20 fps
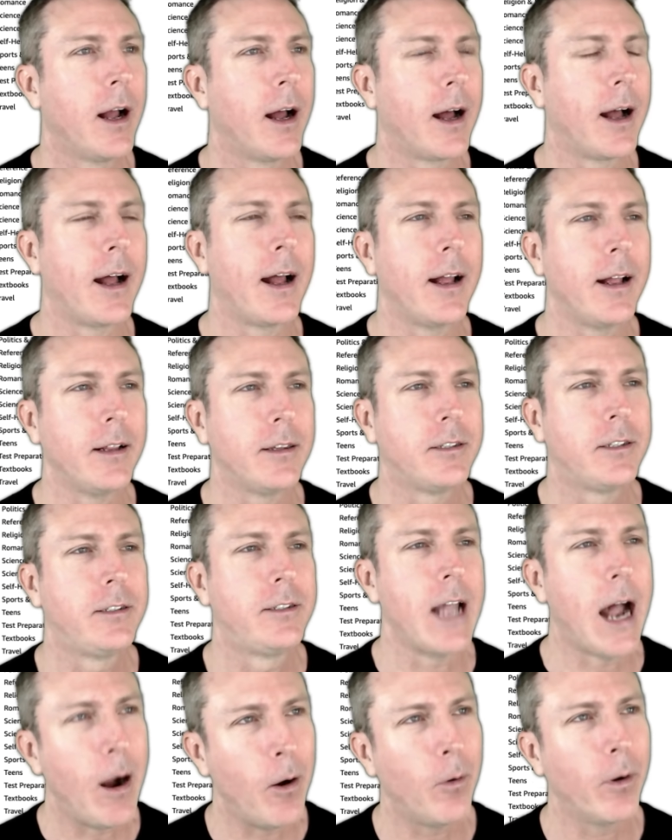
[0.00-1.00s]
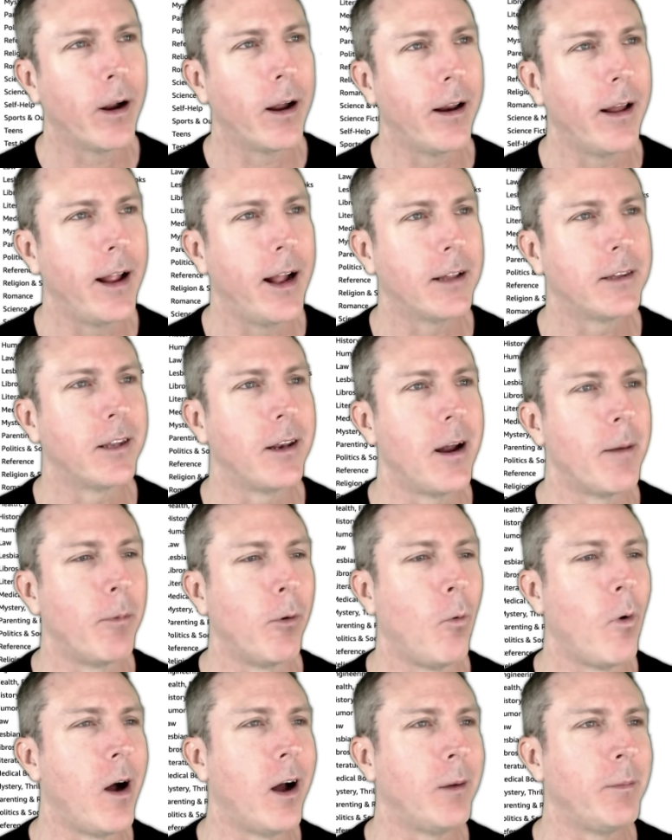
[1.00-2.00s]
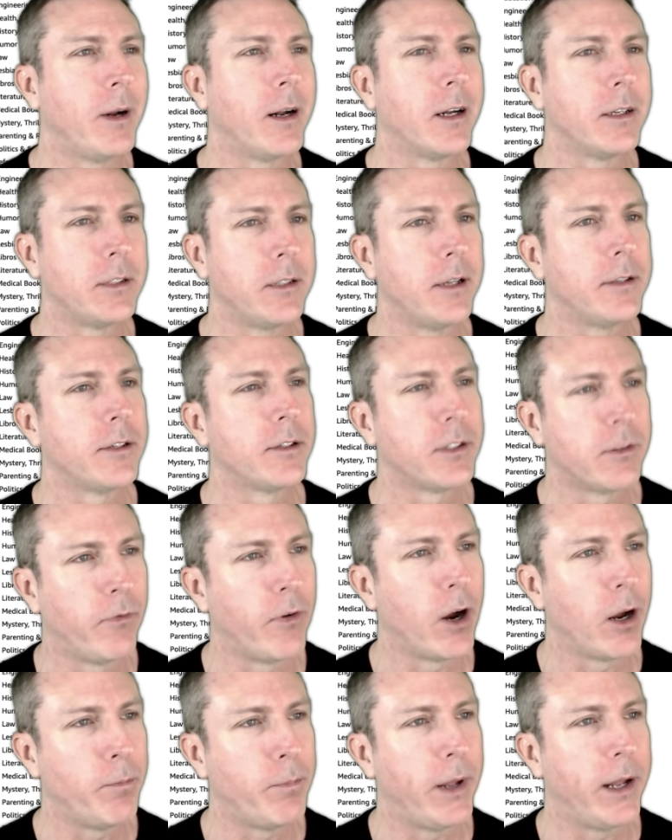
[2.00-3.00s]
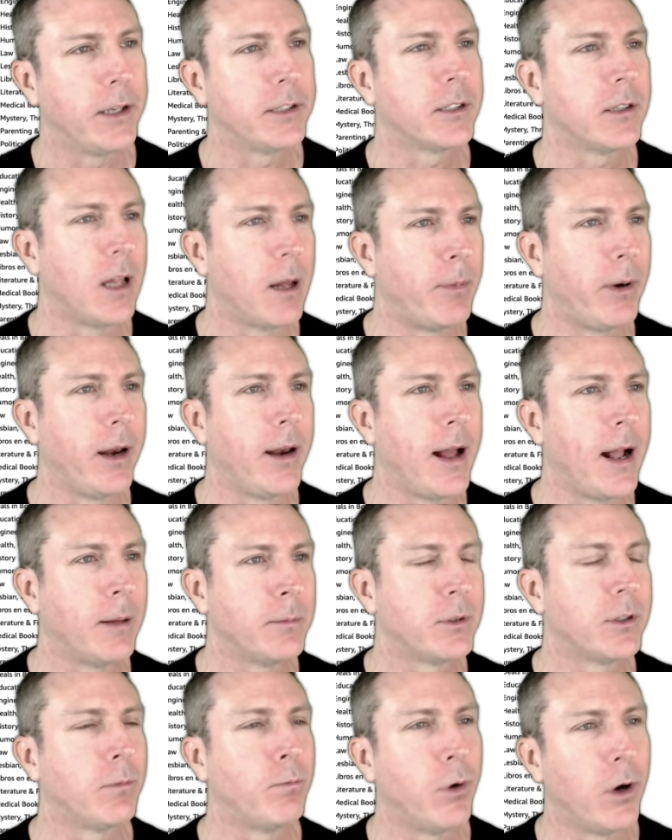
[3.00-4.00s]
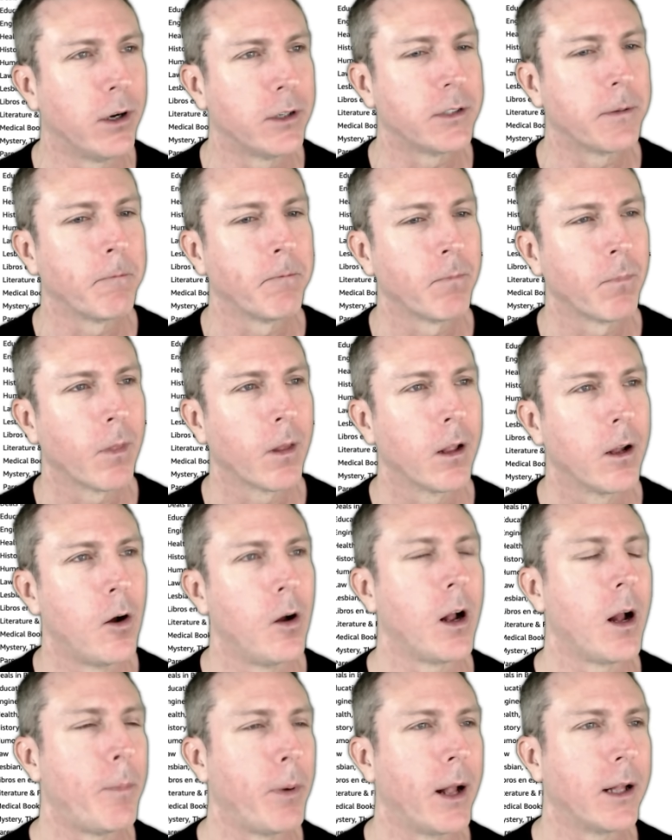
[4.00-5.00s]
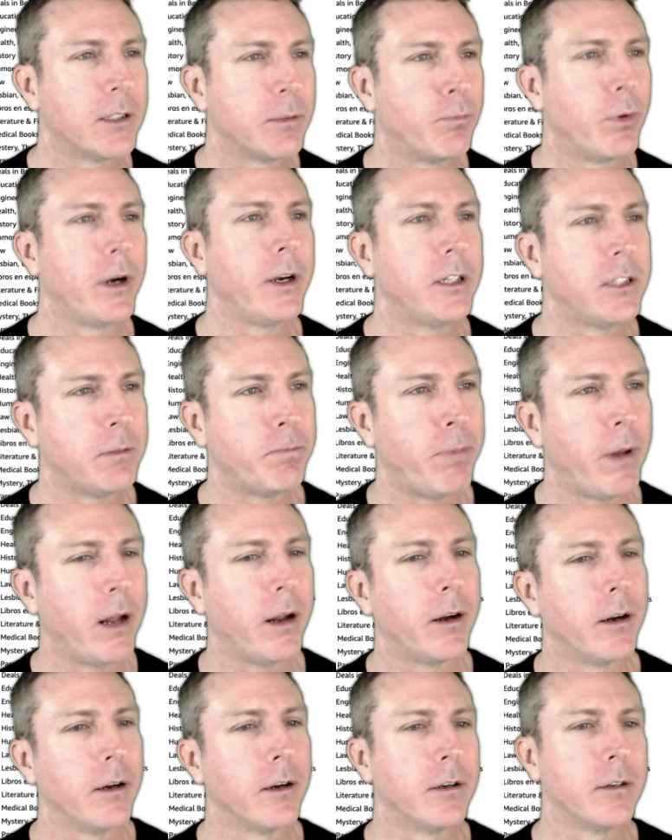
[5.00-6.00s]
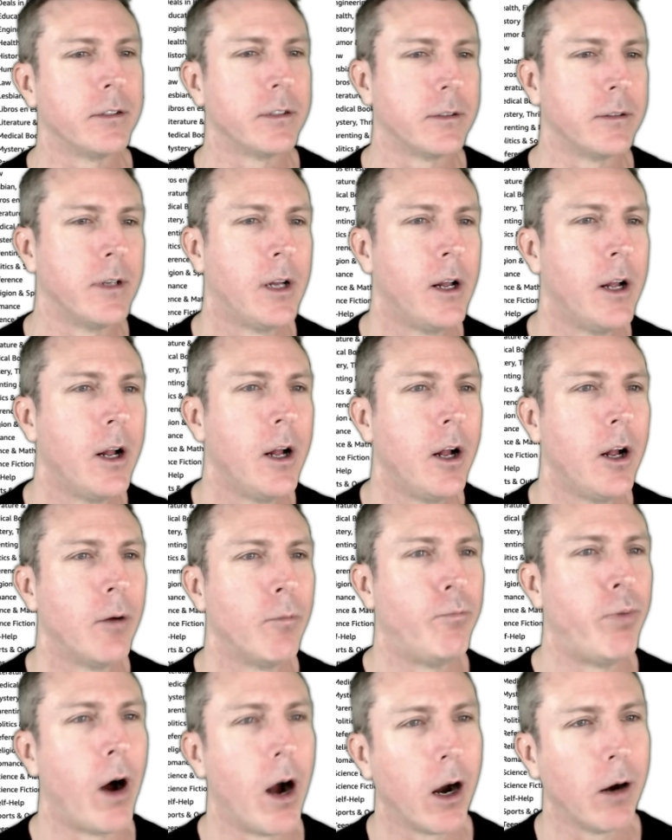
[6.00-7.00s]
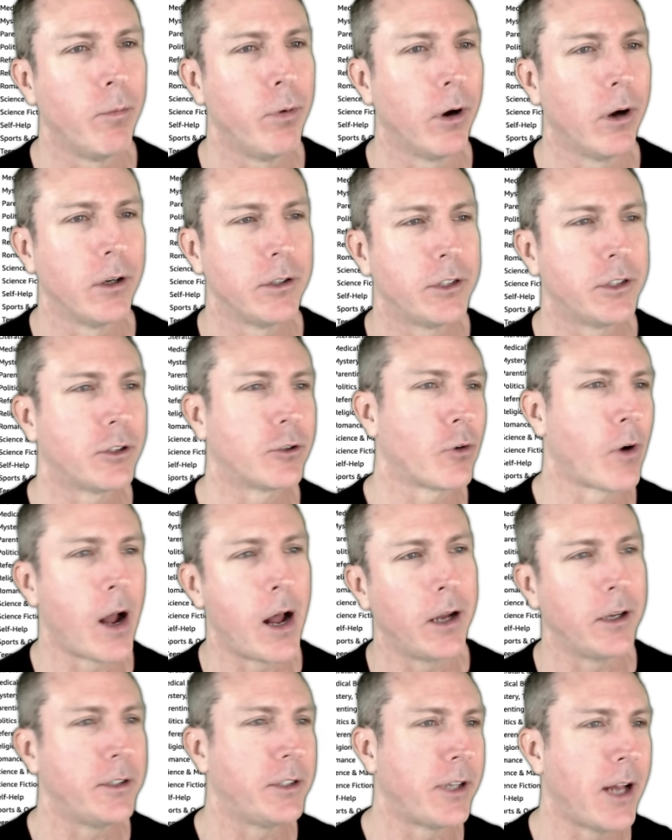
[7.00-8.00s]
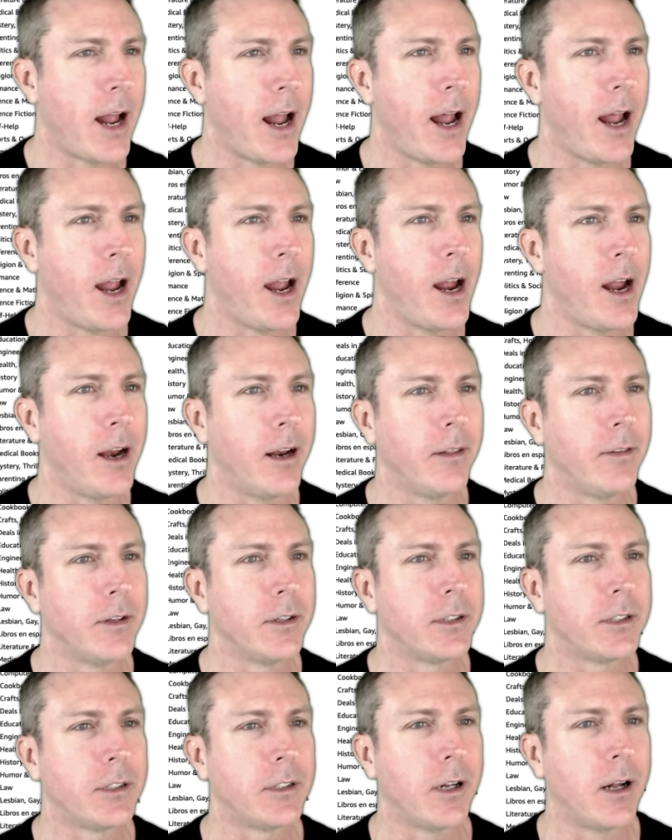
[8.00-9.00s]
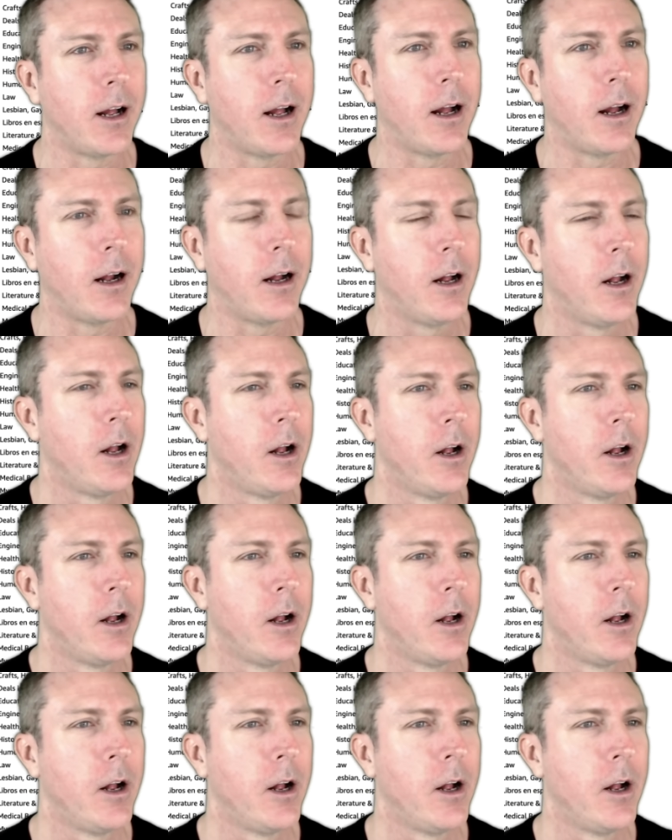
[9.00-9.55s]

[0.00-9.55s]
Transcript: I doubt we're going to get to number one because these are some very big celebrity names with books going up against Britney Spears and Barbra Streisand and this uh,